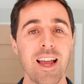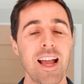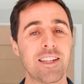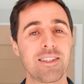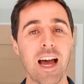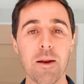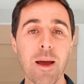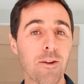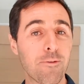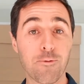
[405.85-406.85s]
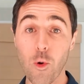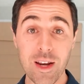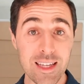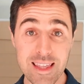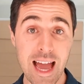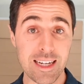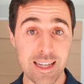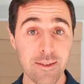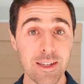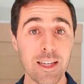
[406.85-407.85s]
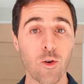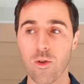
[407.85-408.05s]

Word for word: it's not about avoiding the activity or